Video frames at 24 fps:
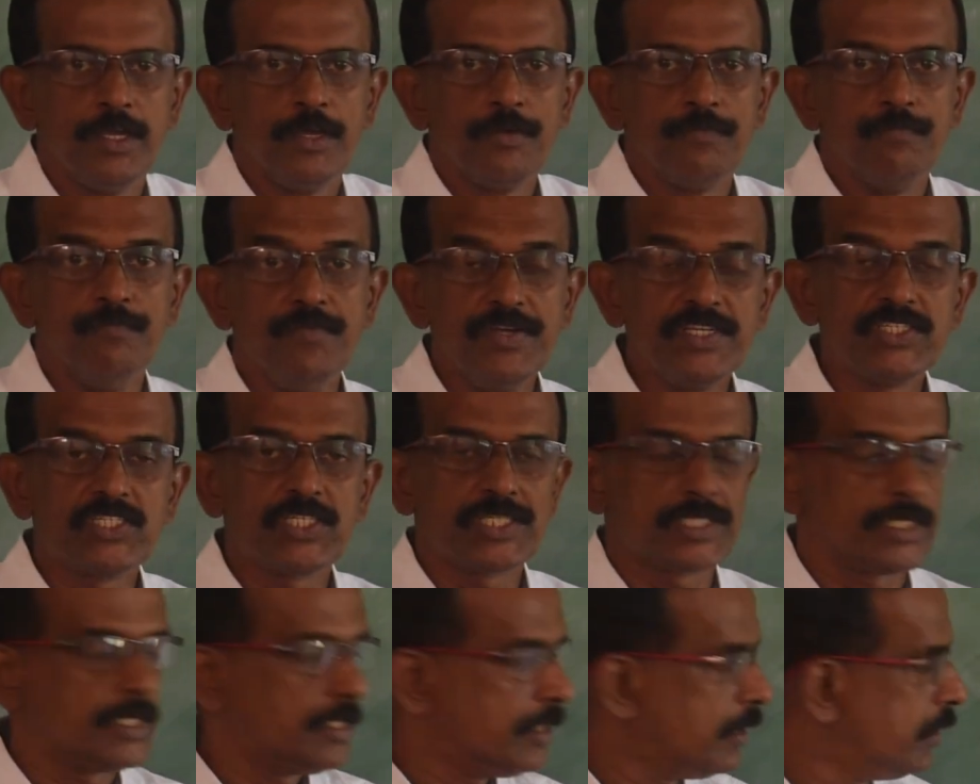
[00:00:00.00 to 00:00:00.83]
Which
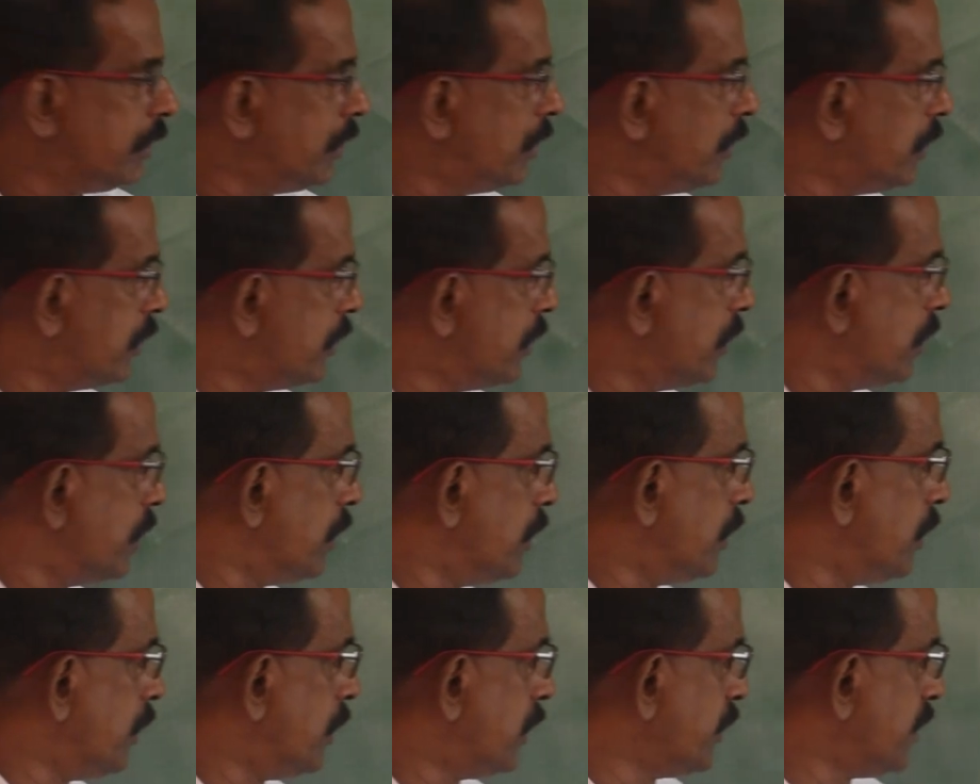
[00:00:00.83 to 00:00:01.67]

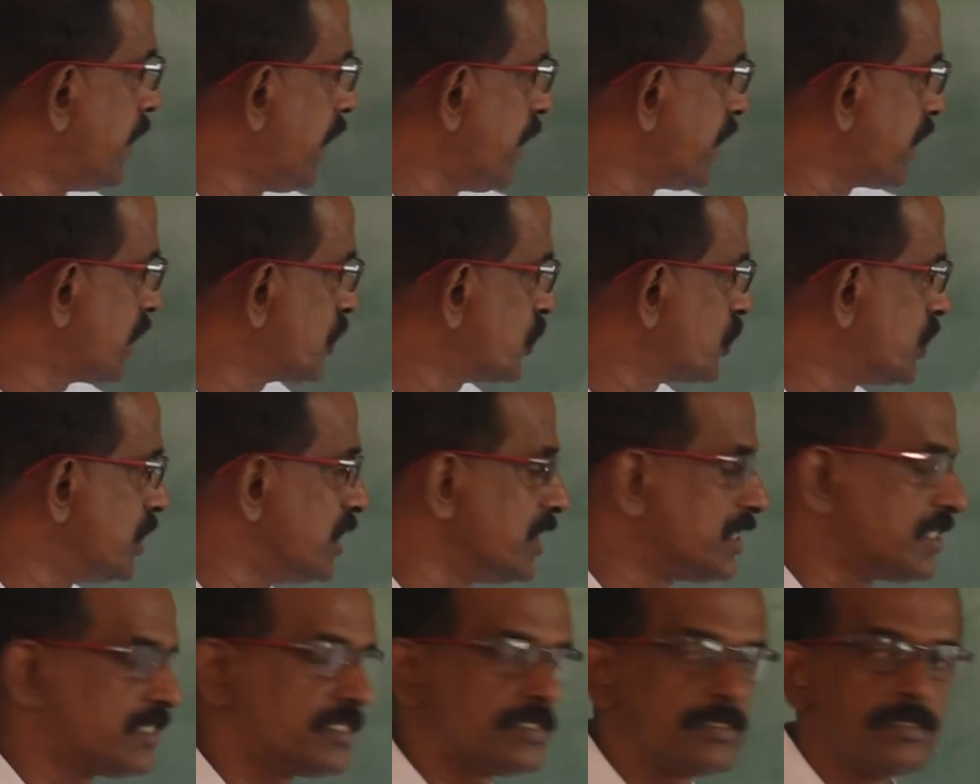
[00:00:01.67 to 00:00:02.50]
direction
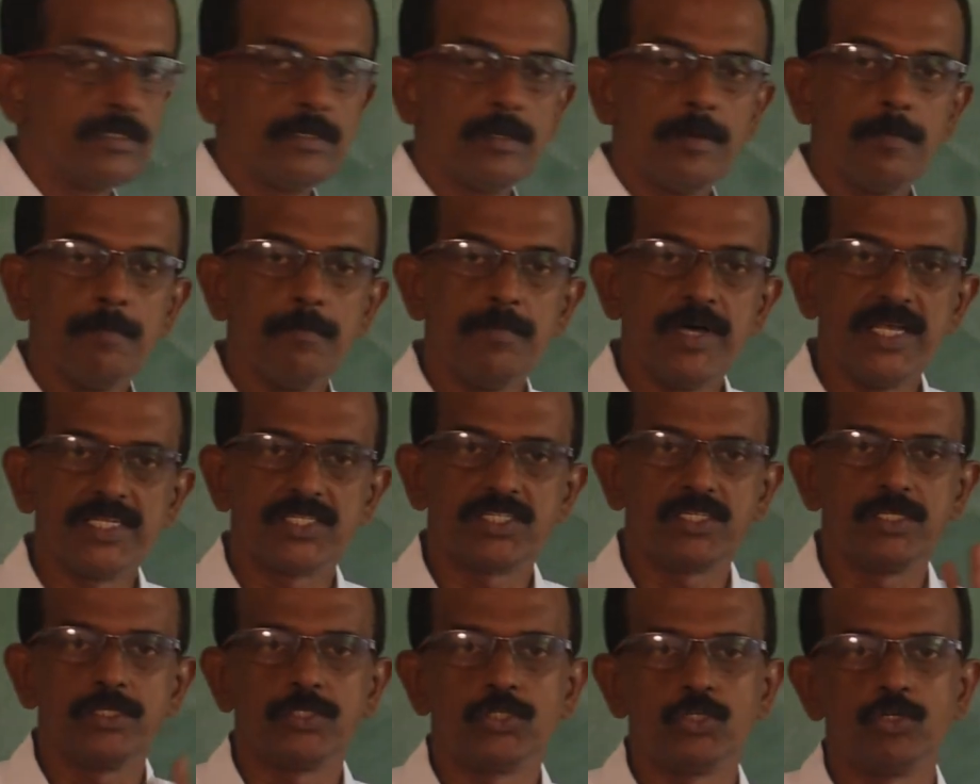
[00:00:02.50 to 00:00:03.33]
is best
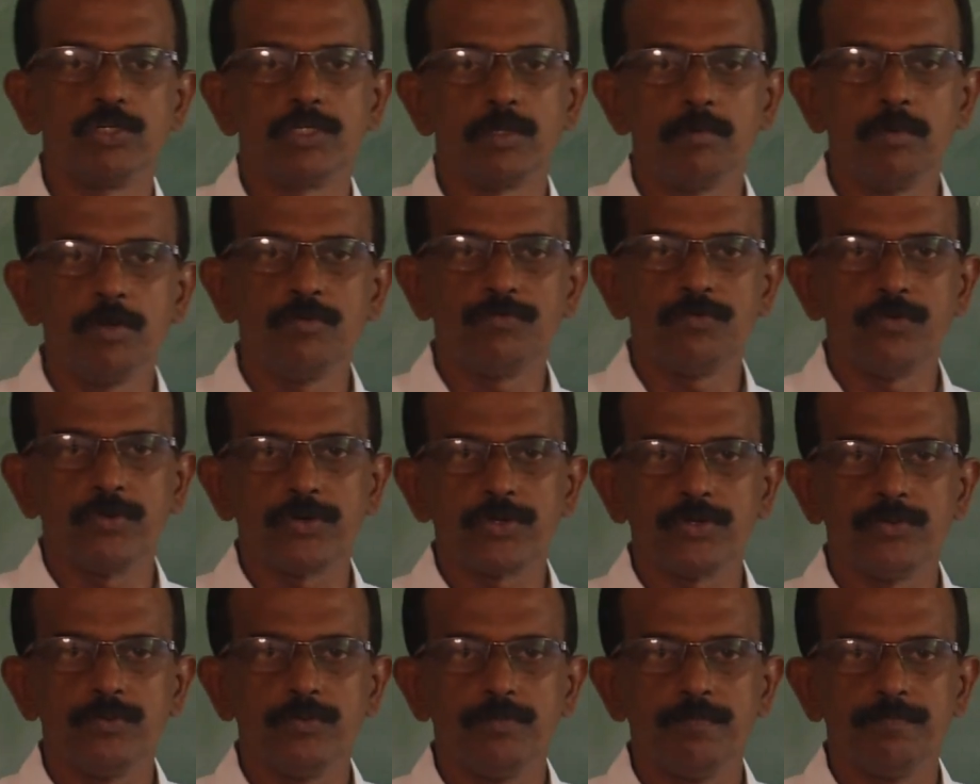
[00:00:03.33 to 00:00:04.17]
suitable for
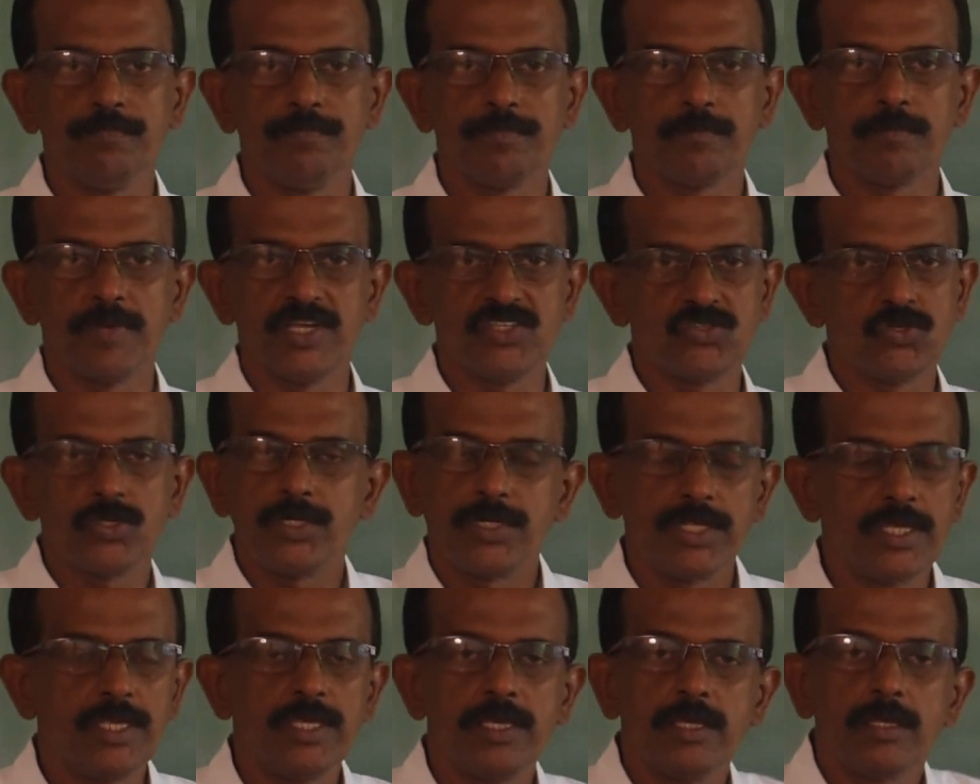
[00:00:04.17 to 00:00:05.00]
you? By
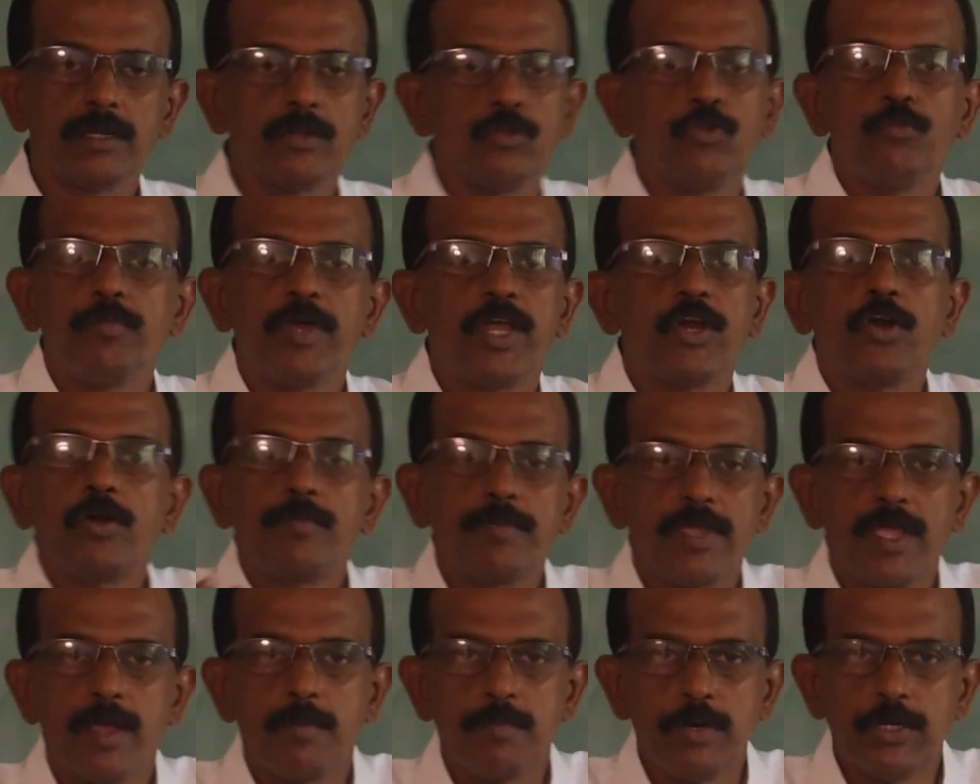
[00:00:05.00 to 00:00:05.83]
sitting here, you may not
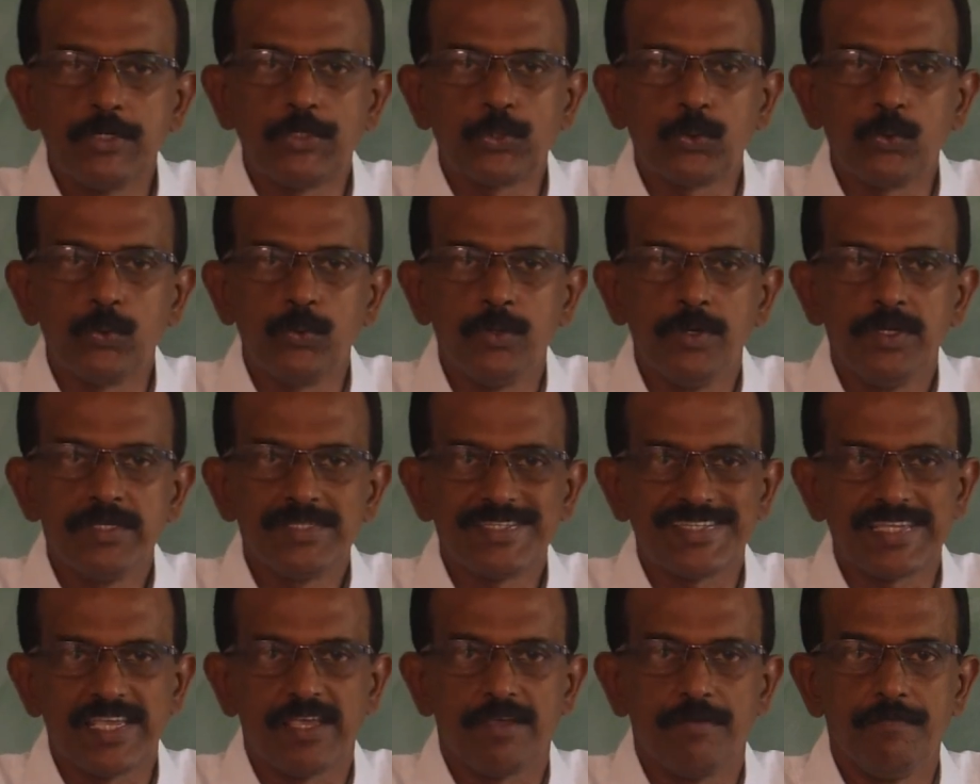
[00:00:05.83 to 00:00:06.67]
be able to
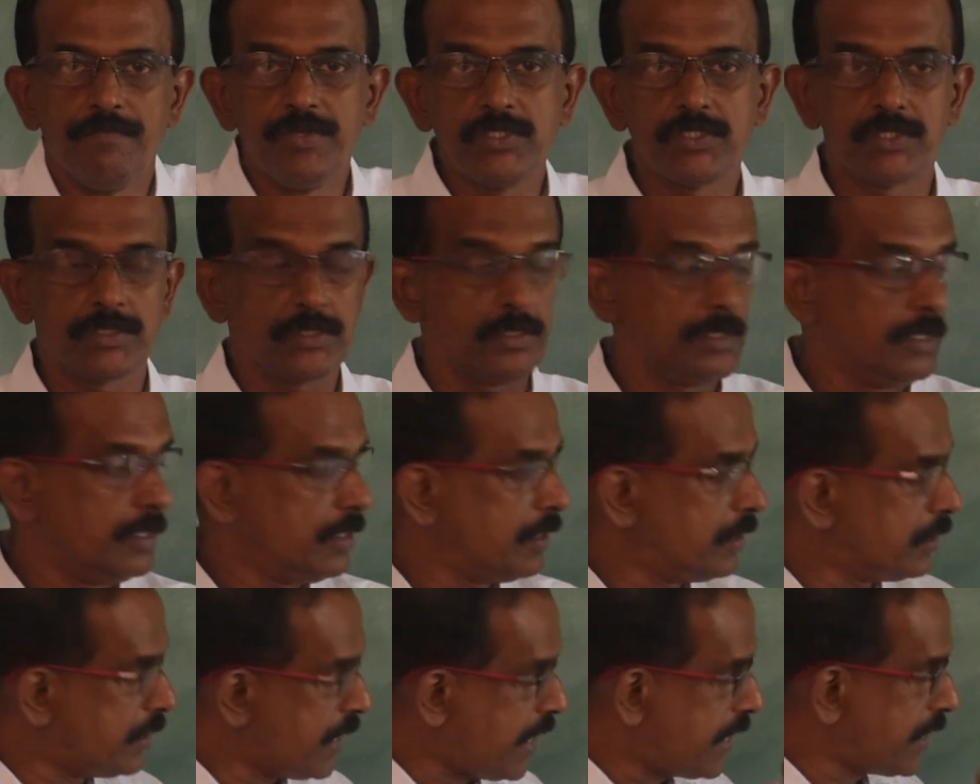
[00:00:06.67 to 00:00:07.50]
say which
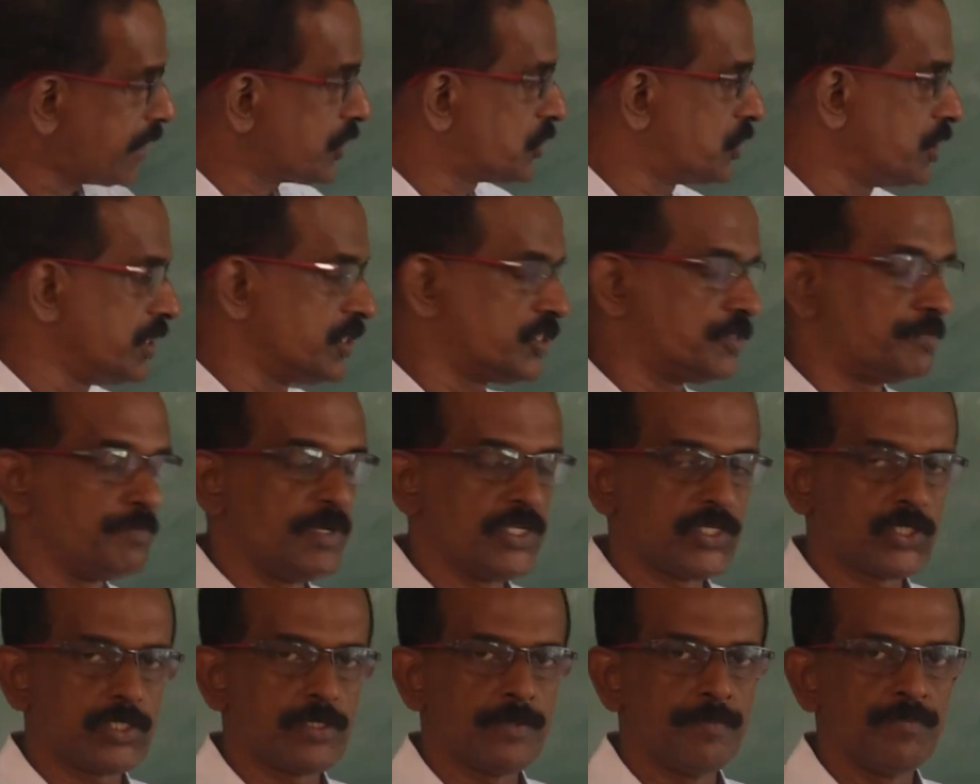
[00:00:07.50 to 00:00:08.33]
direction is
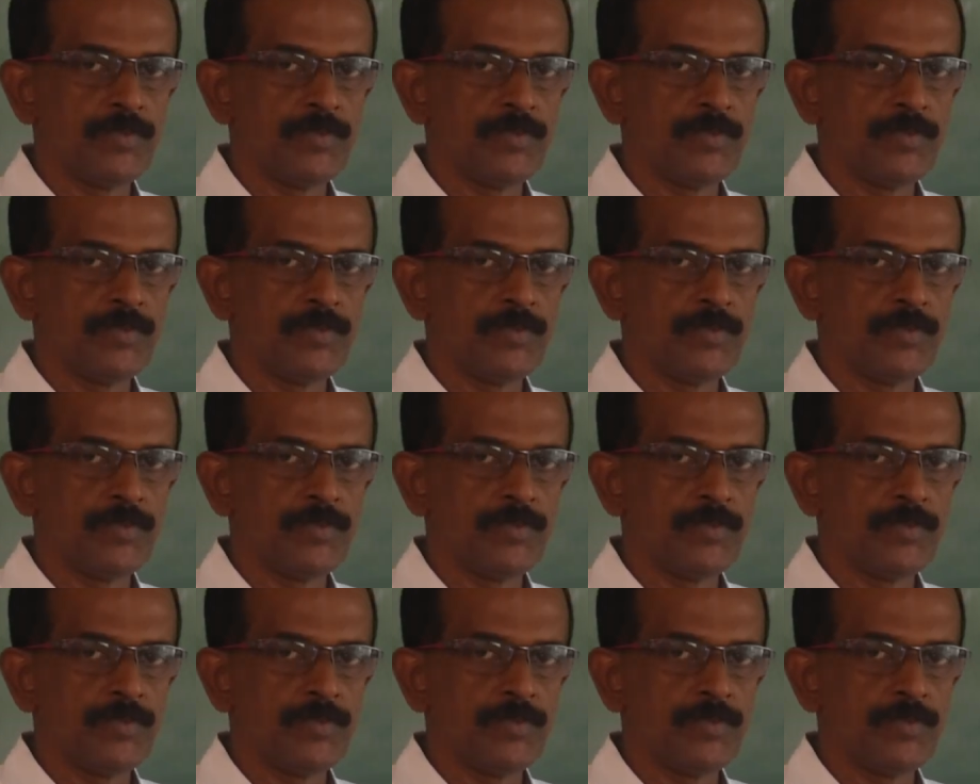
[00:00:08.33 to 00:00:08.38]
best.